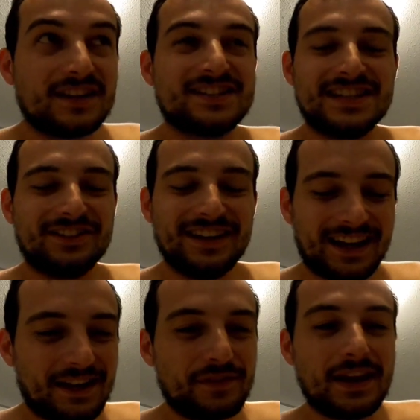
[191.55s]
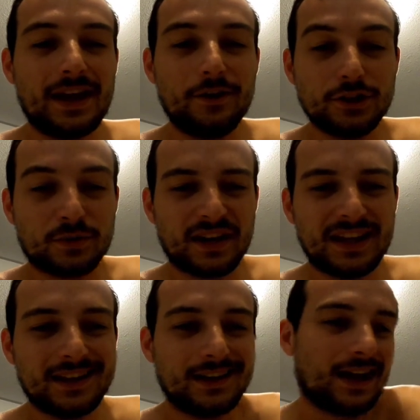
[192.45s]
scenery, I give it an 8 out of
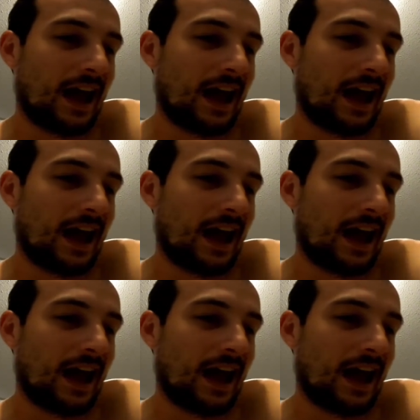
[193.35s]
20.